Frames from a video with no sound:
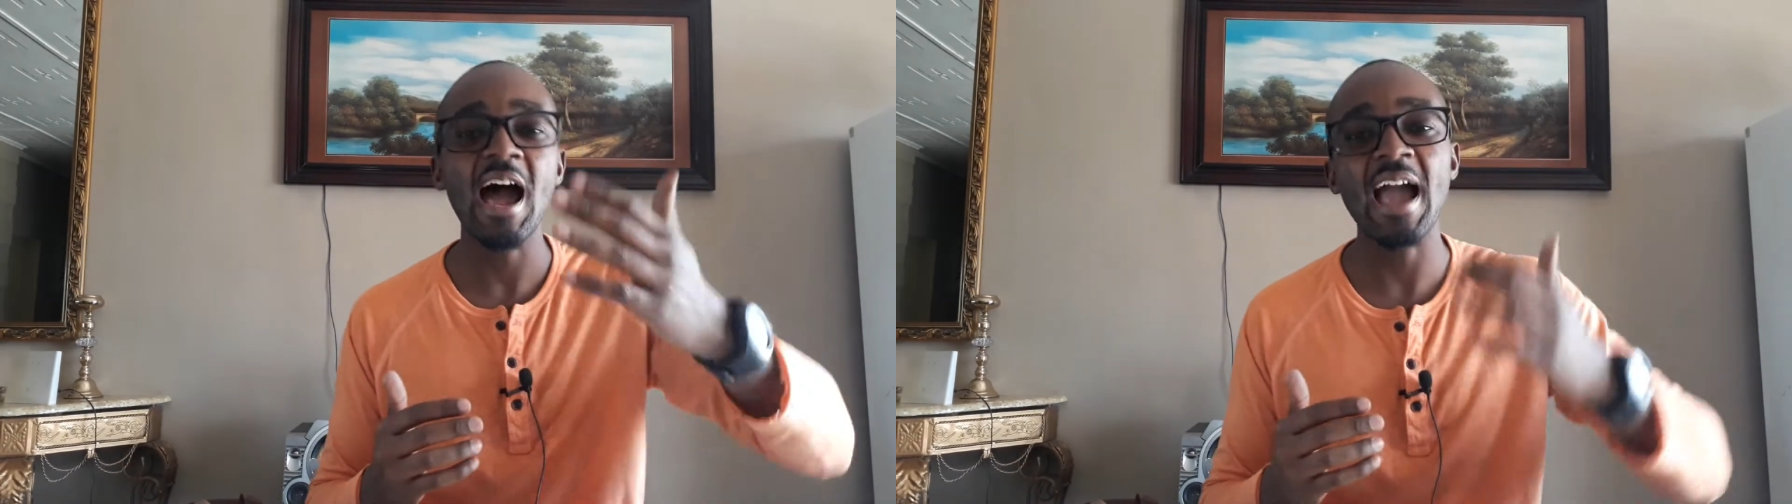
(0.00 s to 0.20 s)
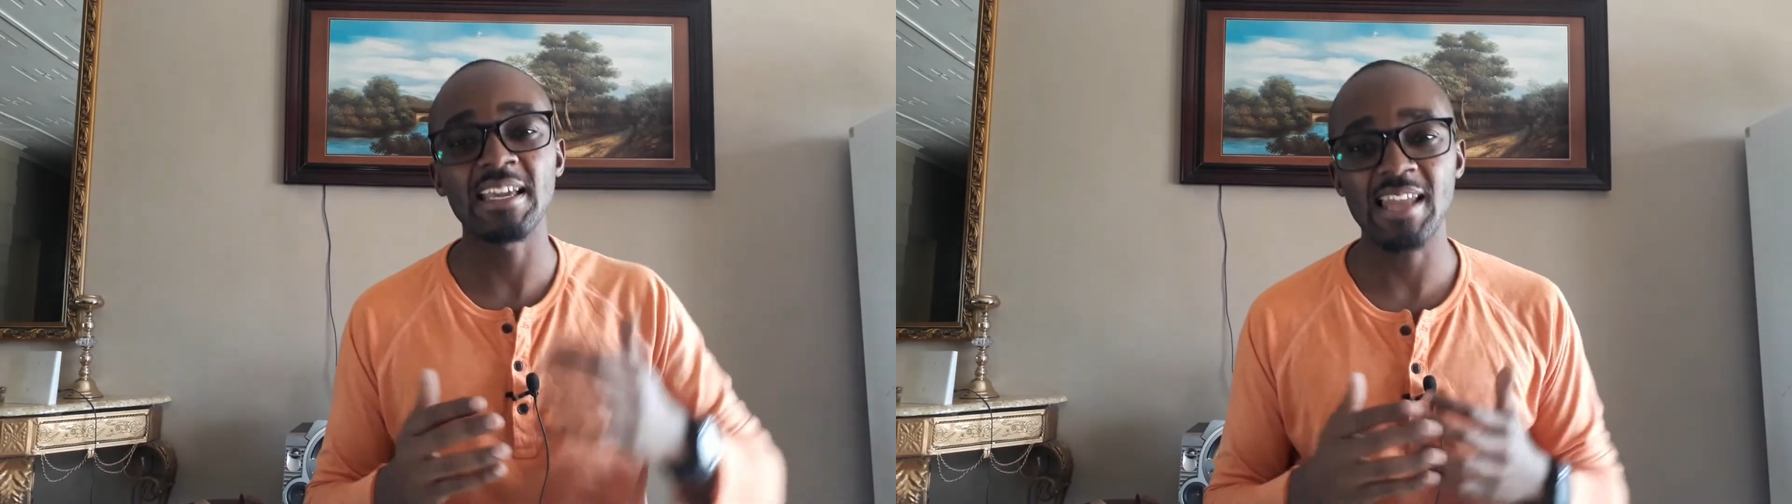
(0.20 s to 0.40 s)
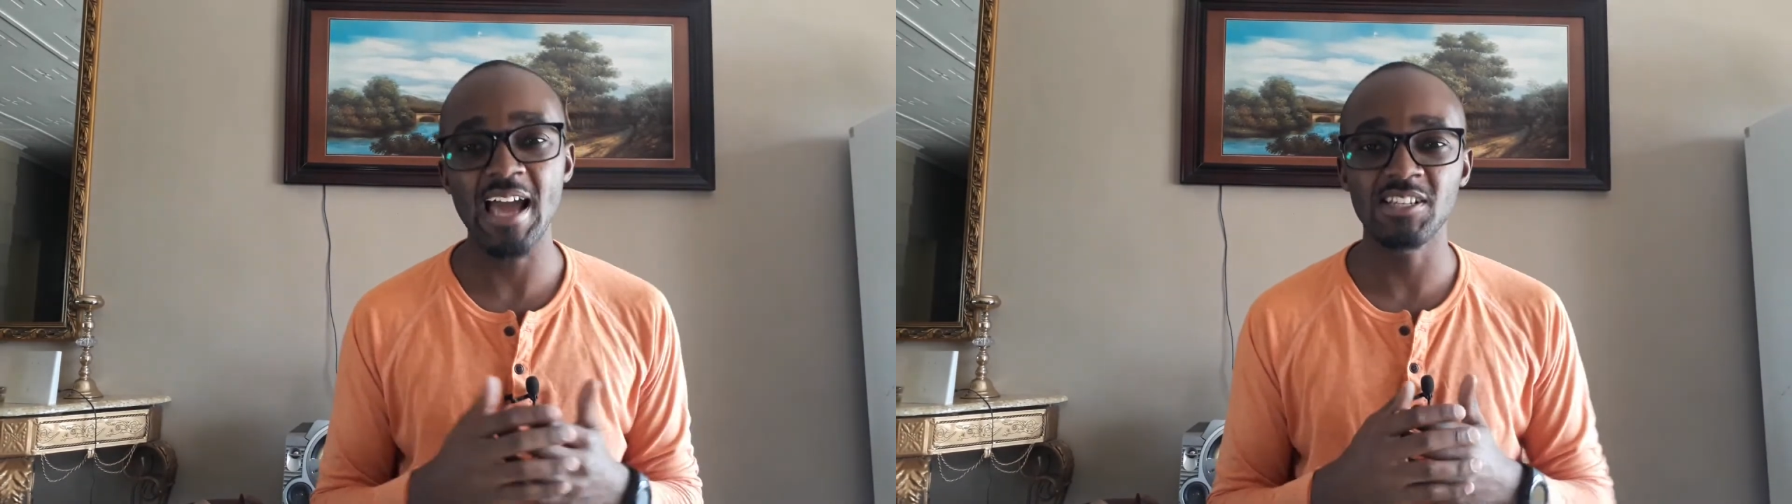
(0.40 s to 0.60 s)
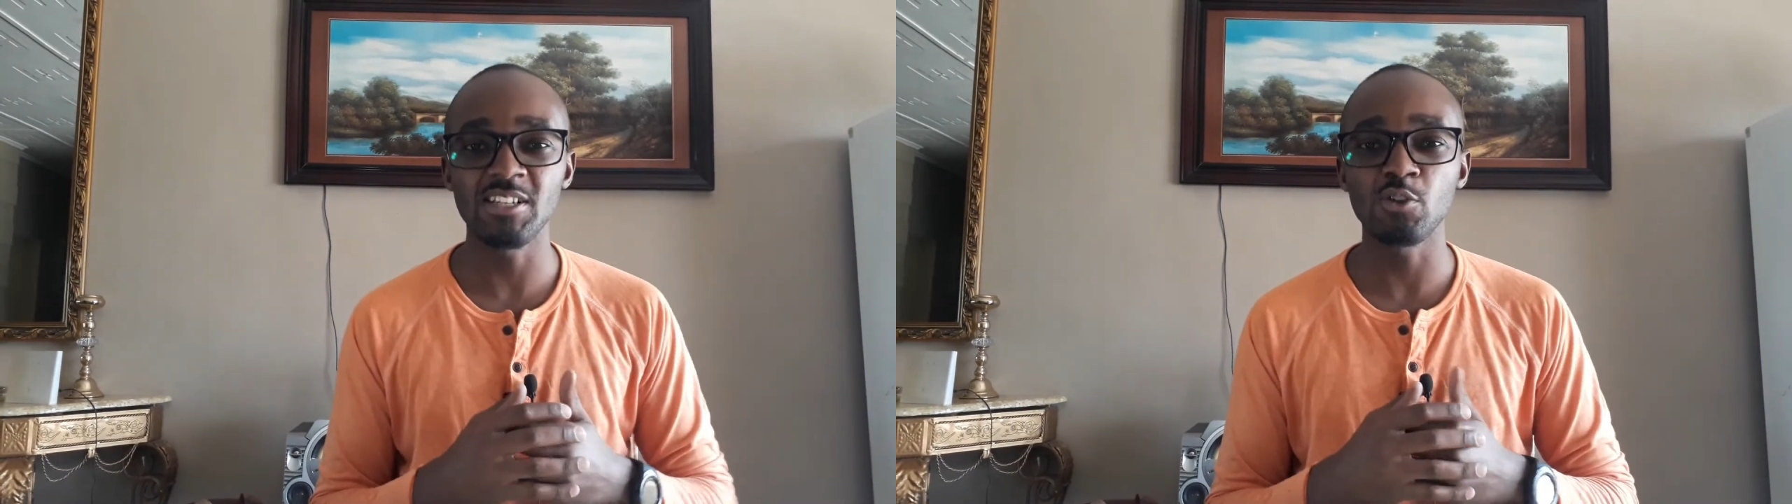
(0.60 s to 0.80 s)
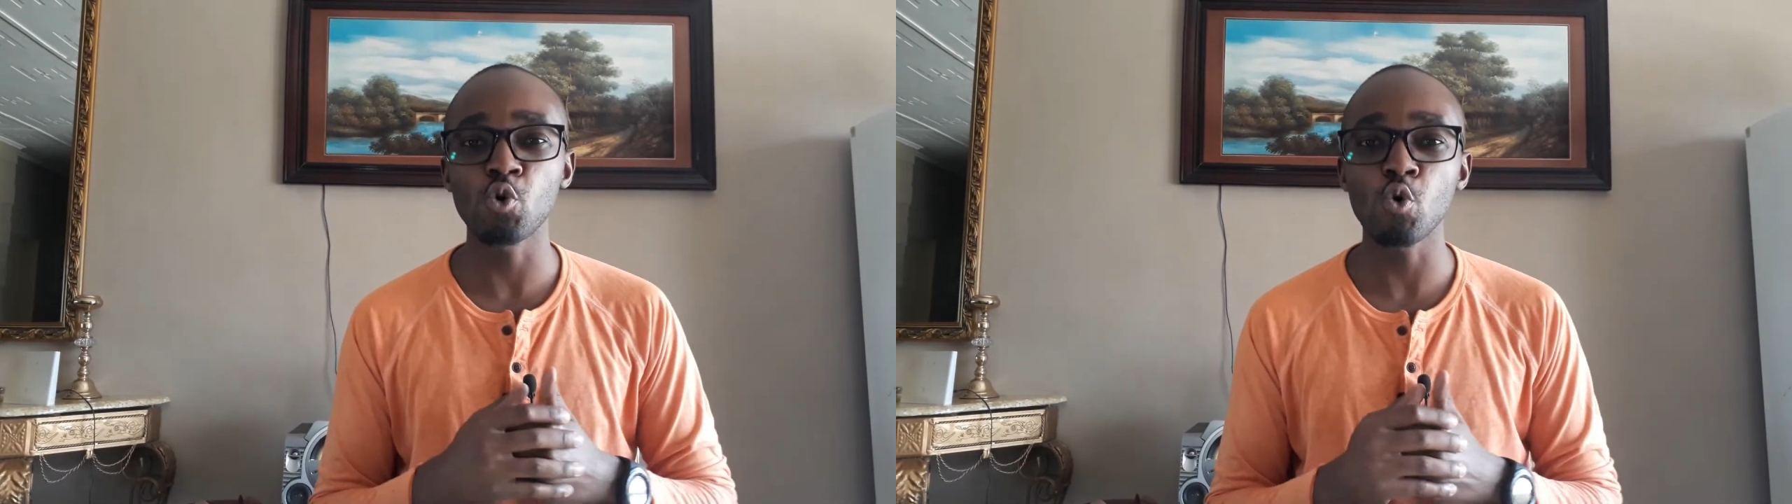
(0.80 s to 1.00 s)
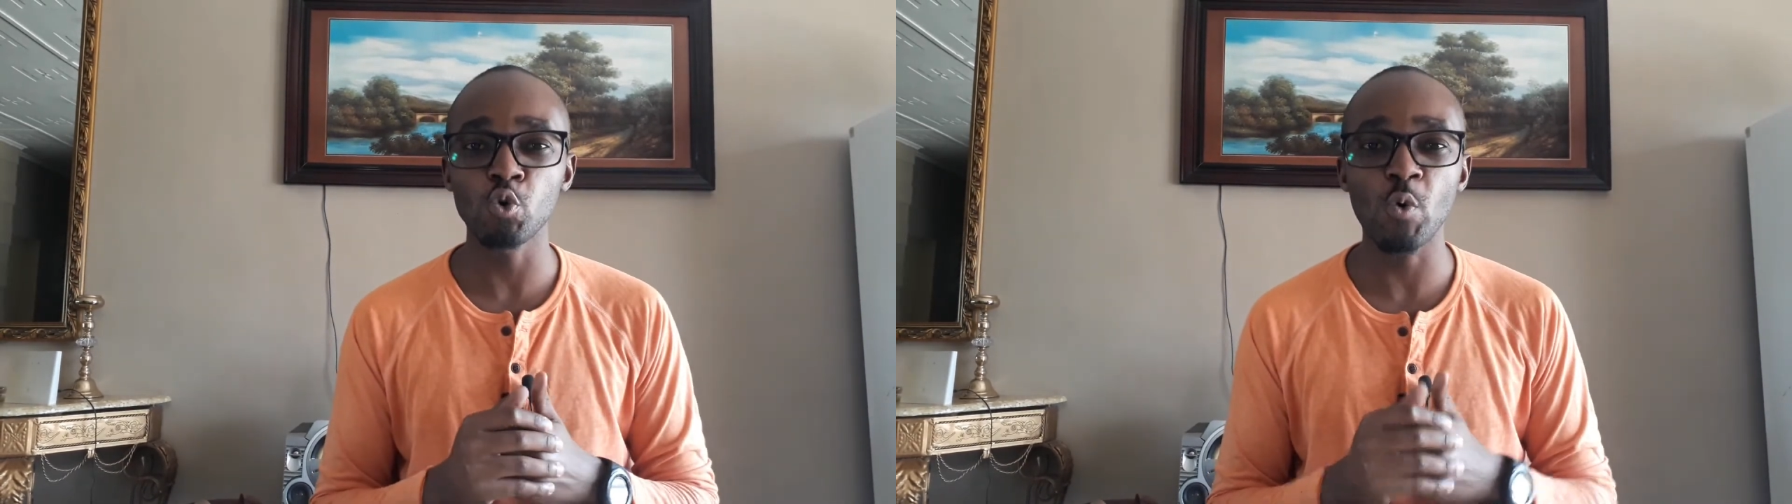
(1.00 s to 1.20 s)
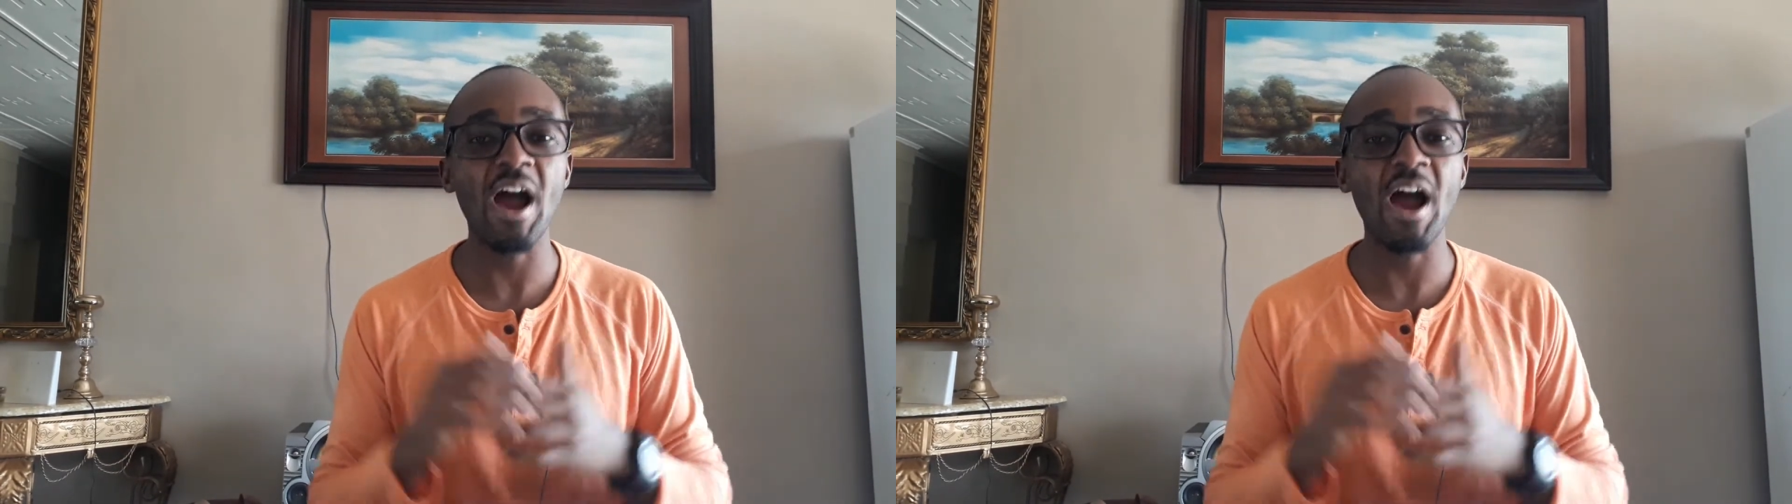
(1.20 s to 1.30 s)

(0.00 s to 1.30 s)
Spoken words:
I can actually talk to,